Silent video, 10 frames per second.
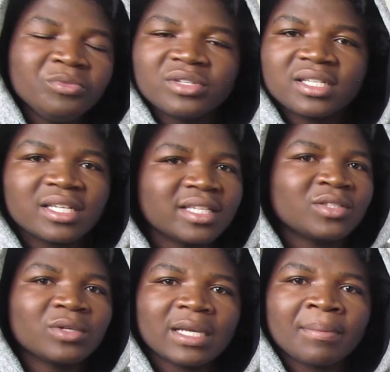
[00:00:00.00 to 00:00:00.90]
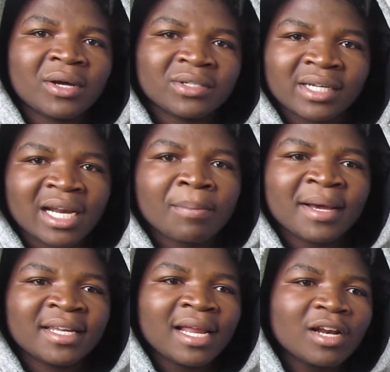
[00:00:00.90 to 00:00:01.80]
music is not about rap,
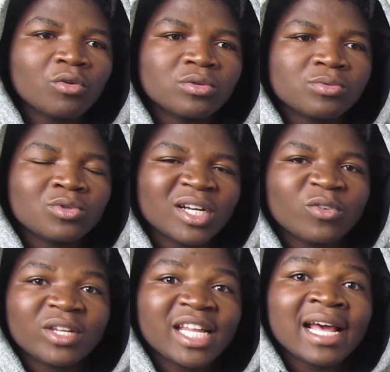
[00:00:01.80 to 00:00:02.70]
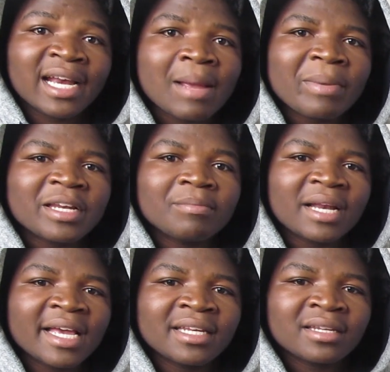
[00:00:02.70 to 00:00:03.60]
but I don't know if I'm a rap and
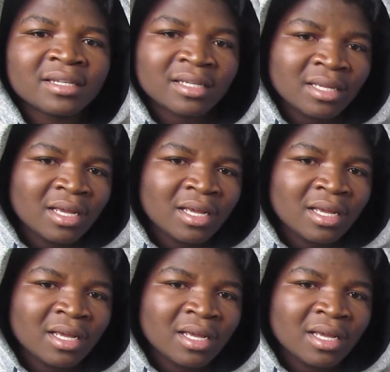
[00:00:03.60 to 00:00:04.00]
blind.